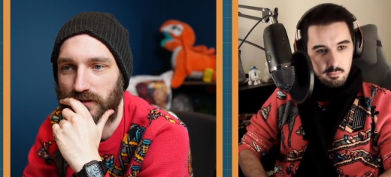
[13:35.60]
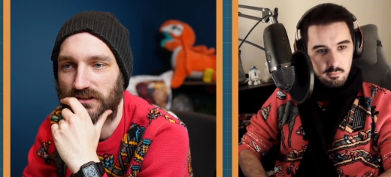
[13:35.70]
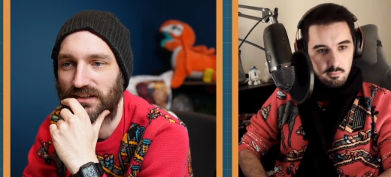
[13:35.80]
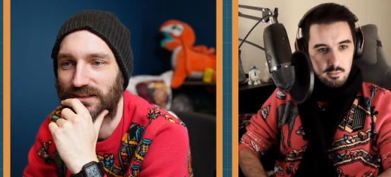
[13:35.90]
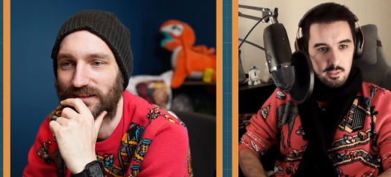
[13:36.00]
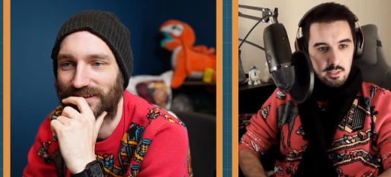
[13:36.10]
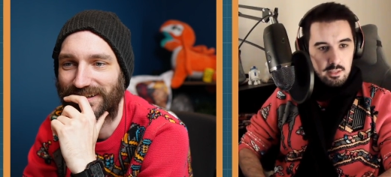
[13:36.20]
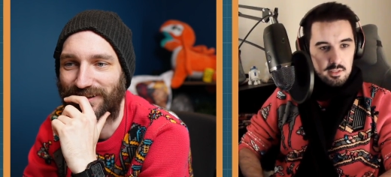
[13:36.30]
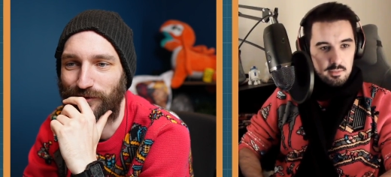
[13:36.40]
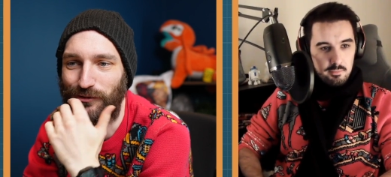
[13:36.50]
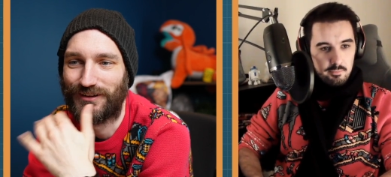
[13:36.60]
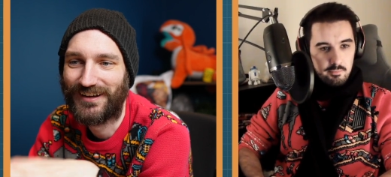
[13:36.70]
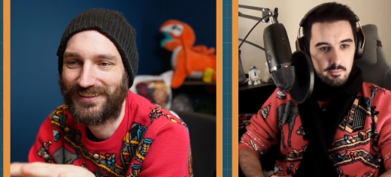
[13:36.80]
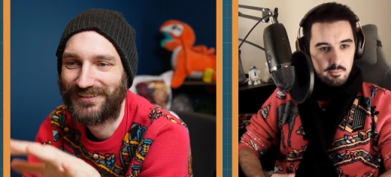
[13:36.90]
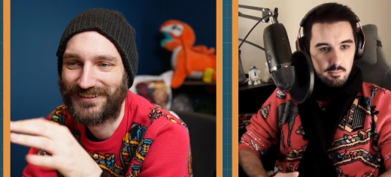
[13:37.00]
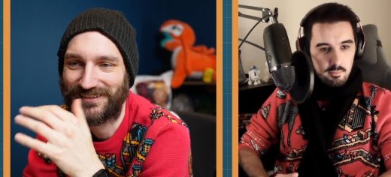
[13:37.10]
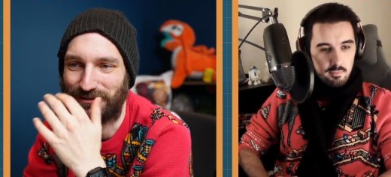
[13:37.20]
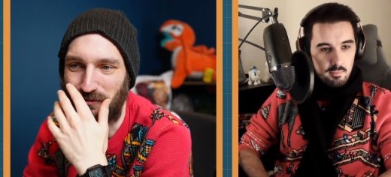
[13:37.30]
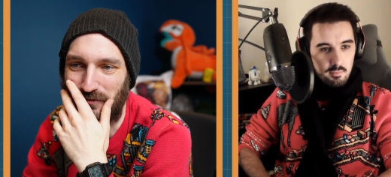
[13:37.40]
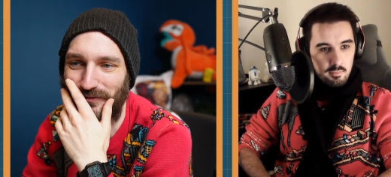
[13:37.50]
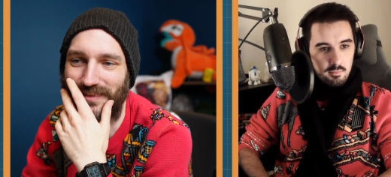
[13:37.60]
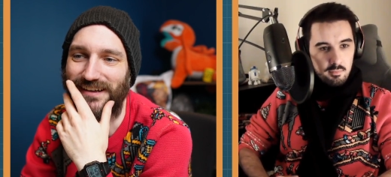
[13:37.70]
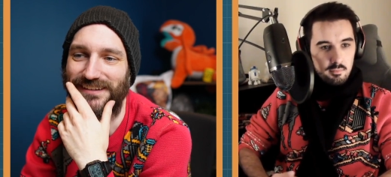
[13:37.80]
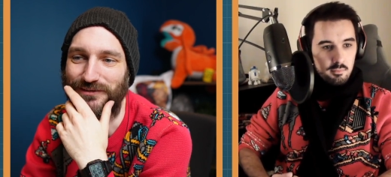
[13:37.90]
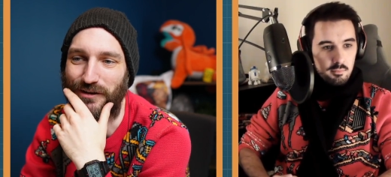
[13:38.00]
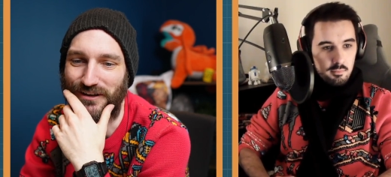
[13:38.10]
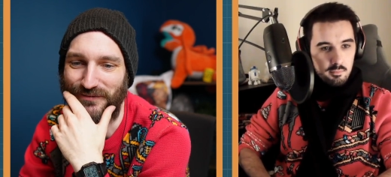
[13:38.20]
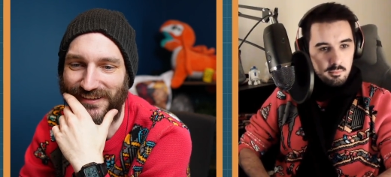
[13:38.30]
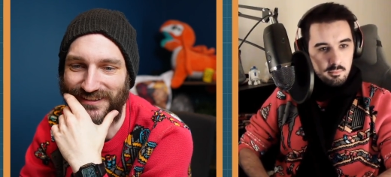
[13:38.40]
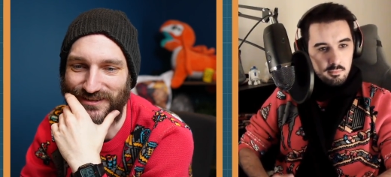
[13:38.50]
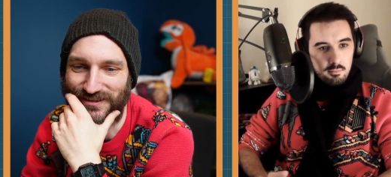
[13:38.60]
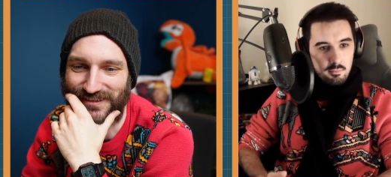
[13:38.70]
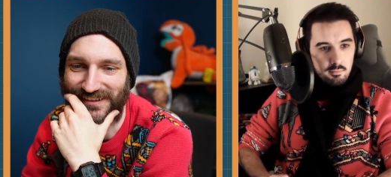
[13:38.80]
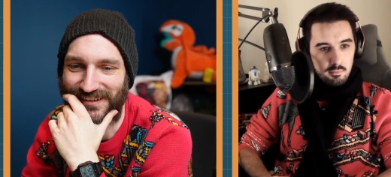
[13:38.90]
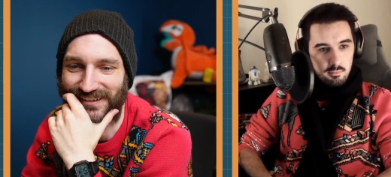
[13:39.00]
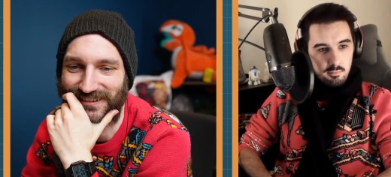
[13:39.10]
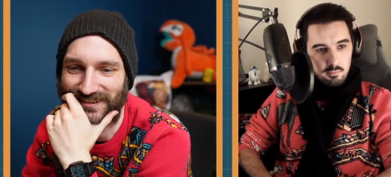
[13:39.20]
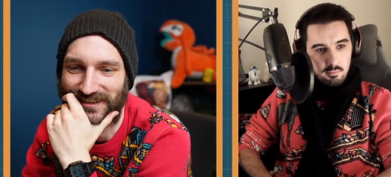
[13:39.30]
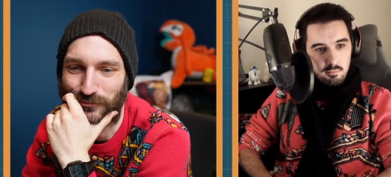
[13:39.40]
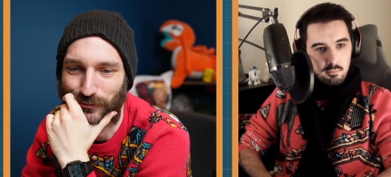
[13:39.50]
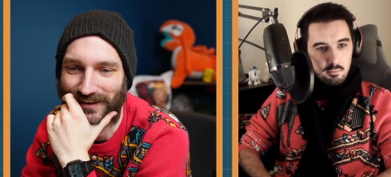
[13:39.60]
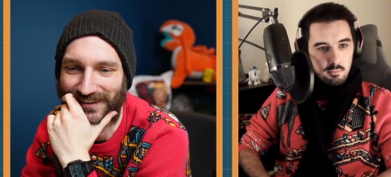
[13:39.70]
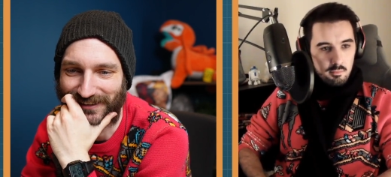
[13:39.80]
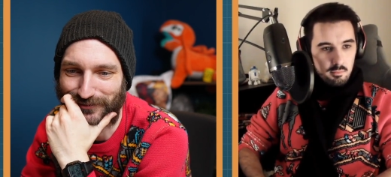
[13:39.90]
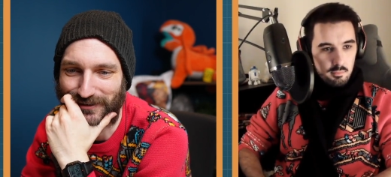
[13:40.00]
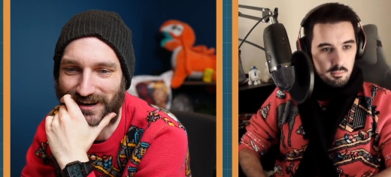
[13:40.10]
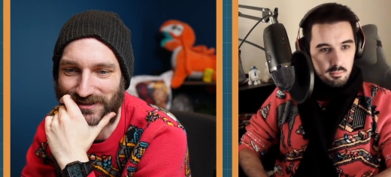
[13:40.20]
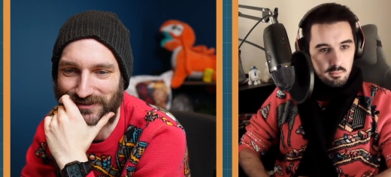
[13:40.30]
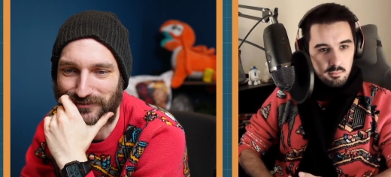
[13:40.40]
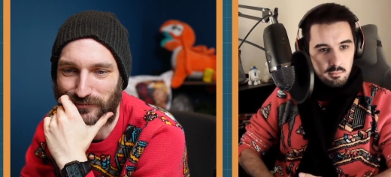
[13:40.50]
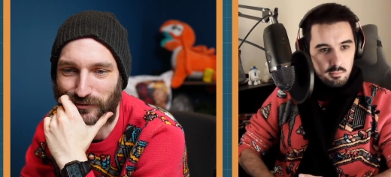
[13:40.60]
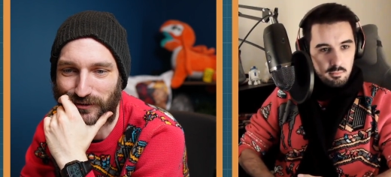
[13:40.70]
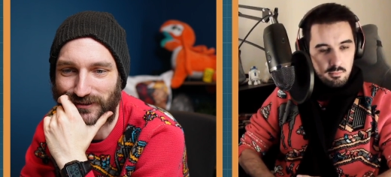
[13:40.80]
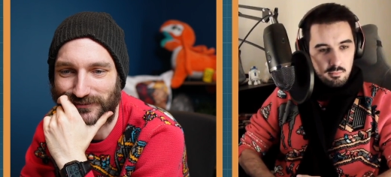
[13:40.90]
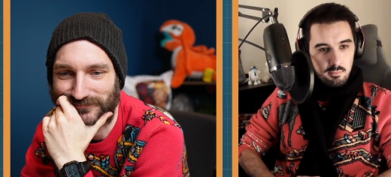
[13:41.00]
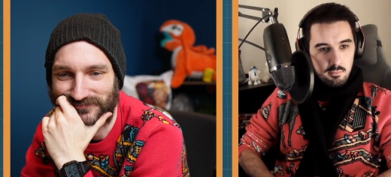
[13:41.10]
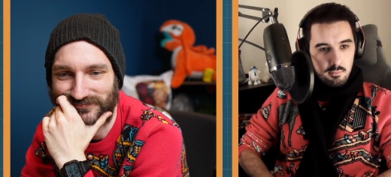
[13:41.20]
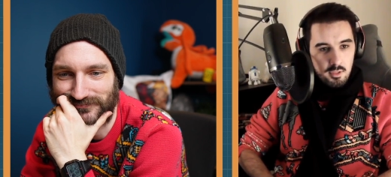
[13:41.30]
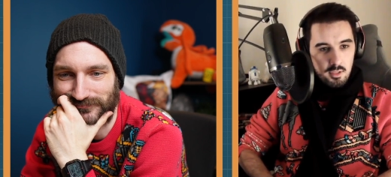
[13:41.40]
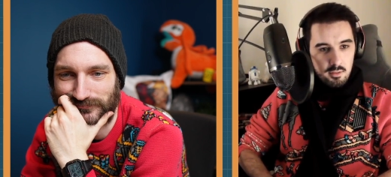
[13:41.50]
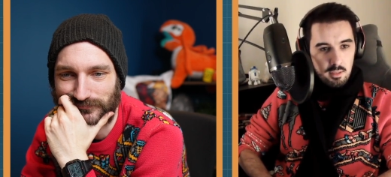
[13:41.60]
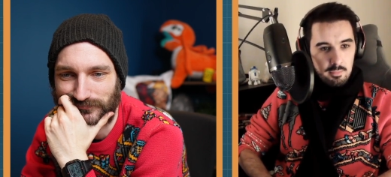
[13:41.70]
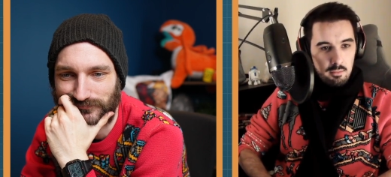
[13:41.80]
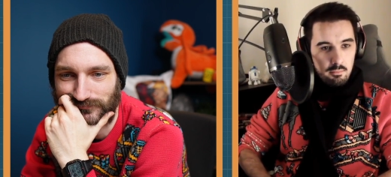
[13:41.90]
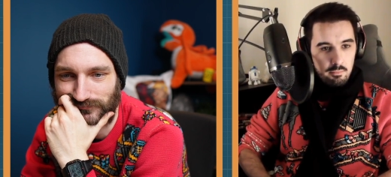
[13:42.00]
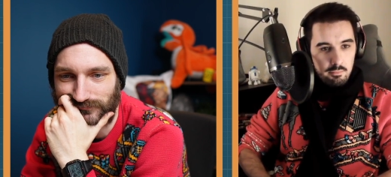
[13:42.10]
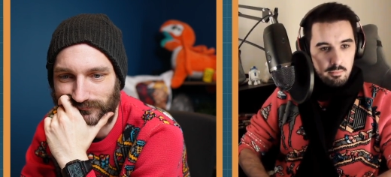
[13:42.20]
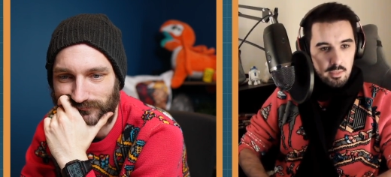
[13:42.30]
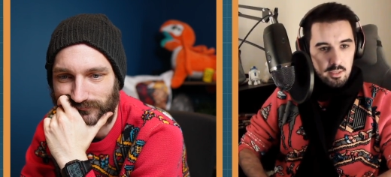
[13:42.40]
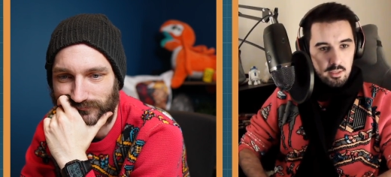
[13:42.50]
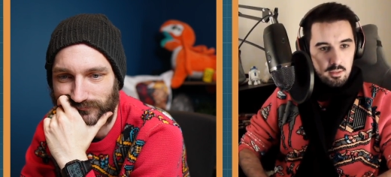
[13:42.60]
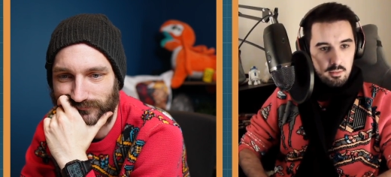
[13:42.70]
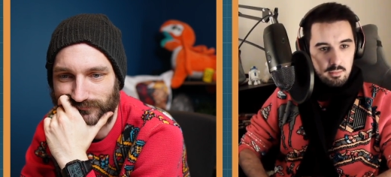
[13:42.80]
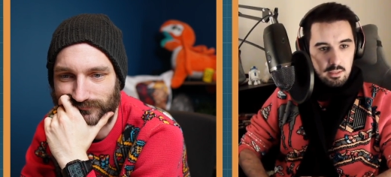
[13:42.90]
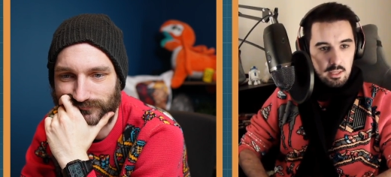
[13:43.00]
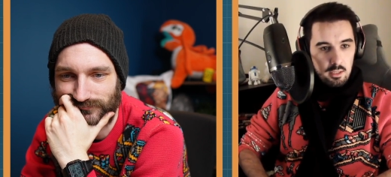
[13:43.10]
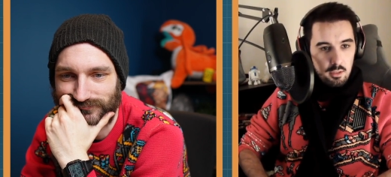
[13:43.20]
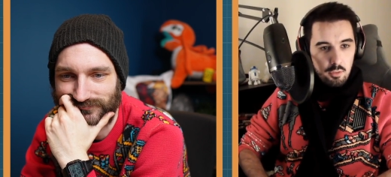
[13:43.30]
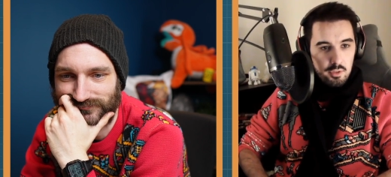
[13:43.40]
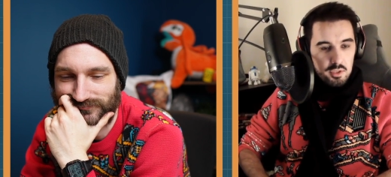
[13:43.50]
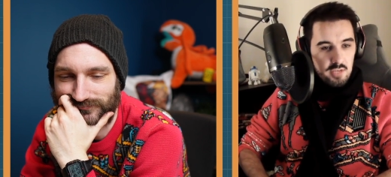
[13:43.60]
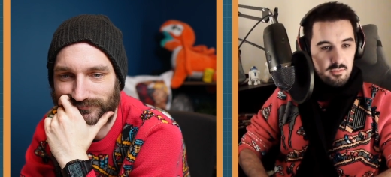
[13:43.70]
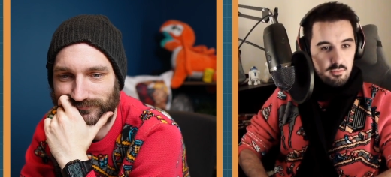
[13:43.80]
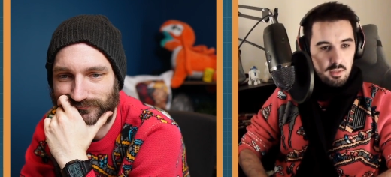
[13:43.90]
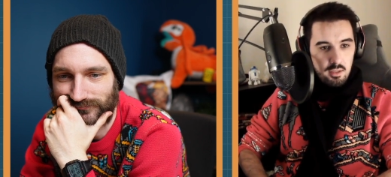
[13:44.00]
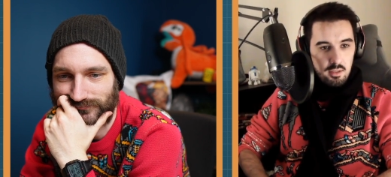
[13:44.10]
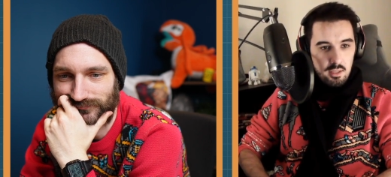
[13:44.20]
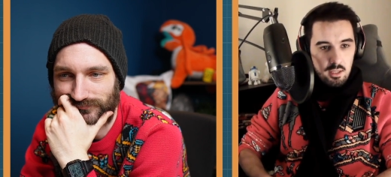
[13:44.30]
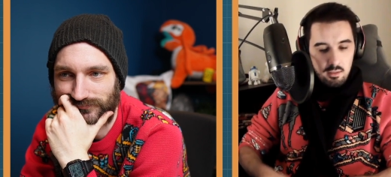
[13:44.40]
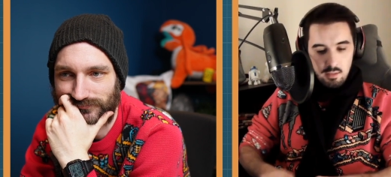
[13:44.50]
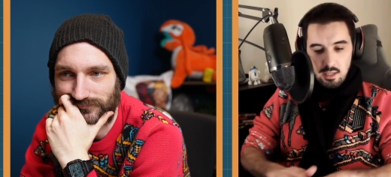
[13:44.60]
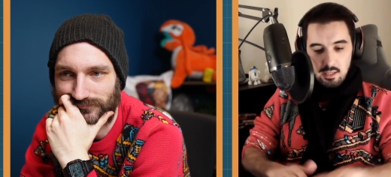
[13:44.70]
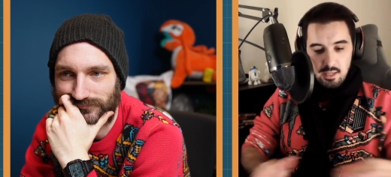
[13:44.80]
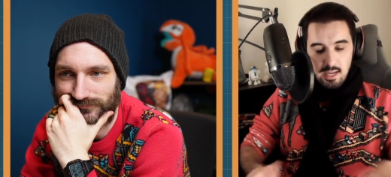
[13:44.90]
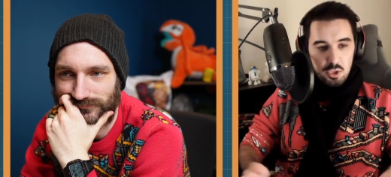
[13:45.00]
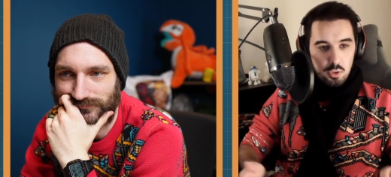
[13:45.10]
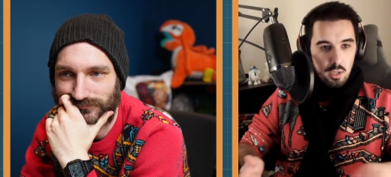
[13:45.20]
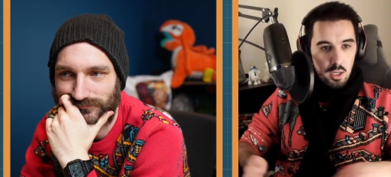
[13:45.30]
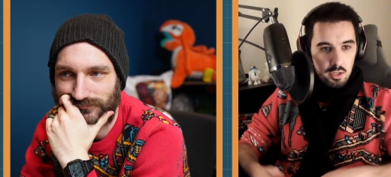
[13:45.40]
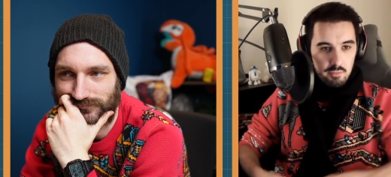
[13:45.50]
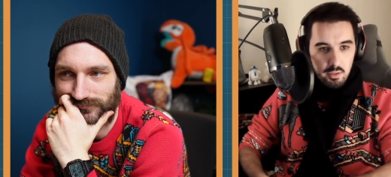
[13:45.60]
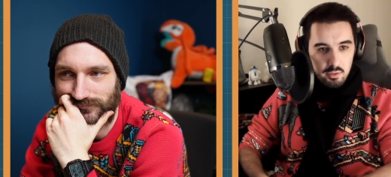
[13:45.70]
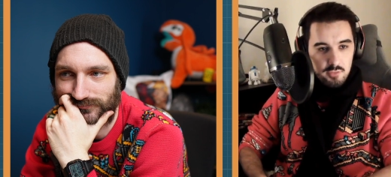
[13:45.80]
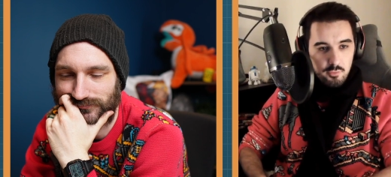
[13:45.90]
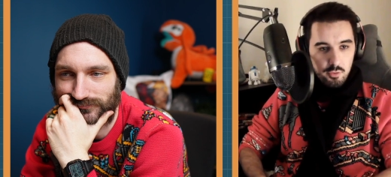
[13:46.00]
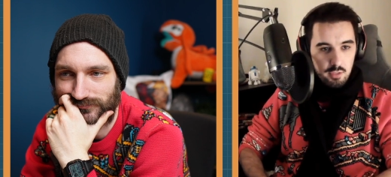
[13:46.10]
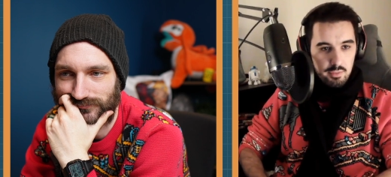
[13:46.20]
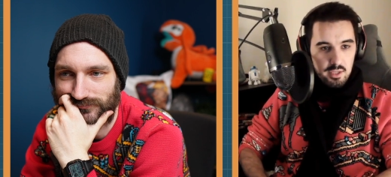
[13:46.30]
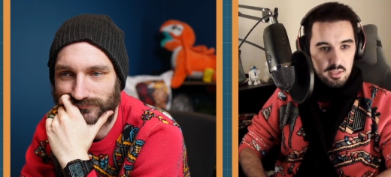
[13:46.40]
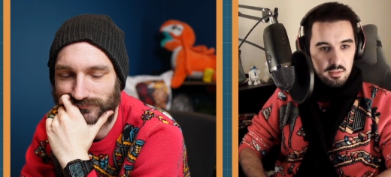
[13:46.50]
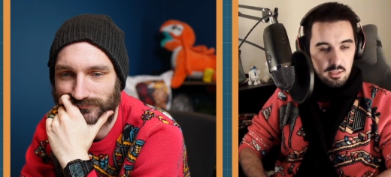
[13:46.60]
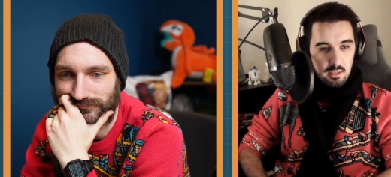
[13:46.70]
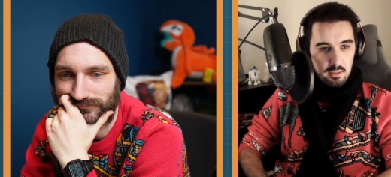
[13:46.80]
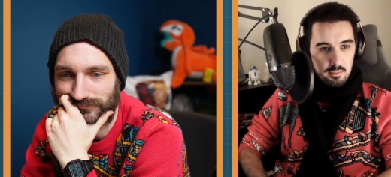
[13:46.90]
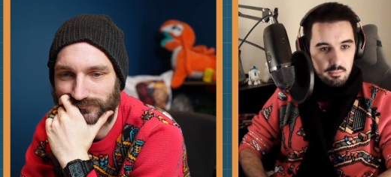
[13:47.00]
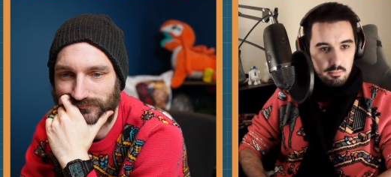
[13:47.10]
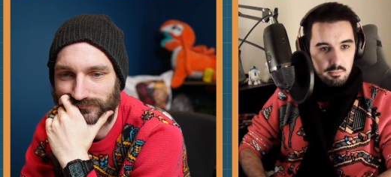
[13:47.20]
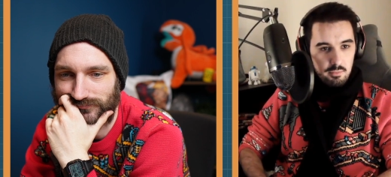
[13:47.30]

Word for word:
Speaker 1: Because then you like get a whole other slew of things to automate to just derail your factory even more.
Speaker 2: Yeah, I mean, my like, and no one has given me a an, like an actual hard box for a present in like